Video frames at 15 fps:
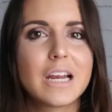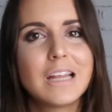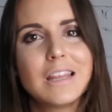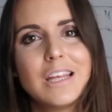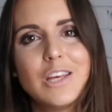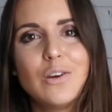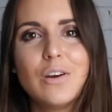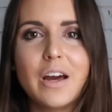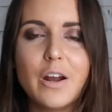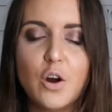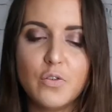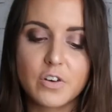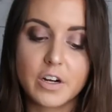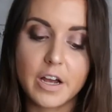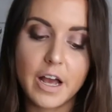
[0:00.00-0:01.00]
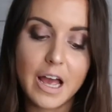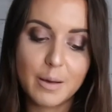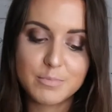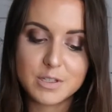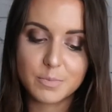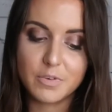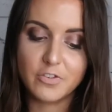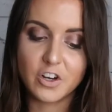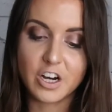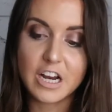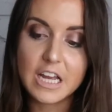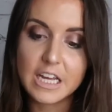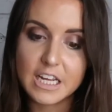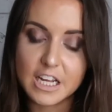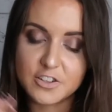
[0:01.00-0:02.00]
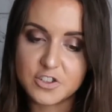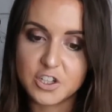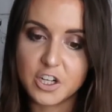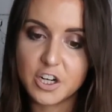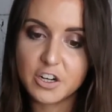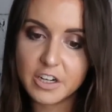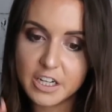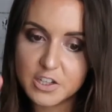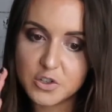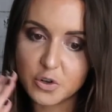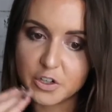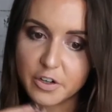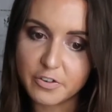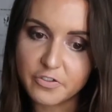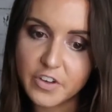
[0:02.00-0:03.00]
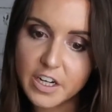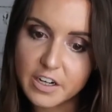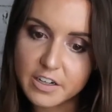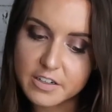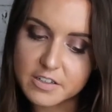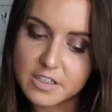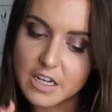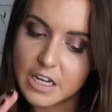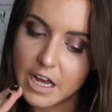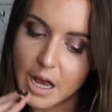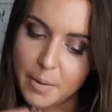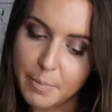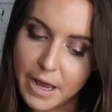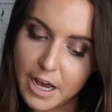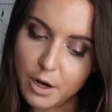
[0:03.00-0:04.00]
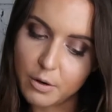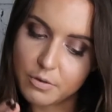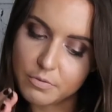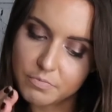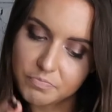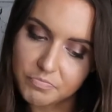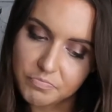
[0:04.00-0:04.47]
And I think you got to overcome some of your insecurities or your fears about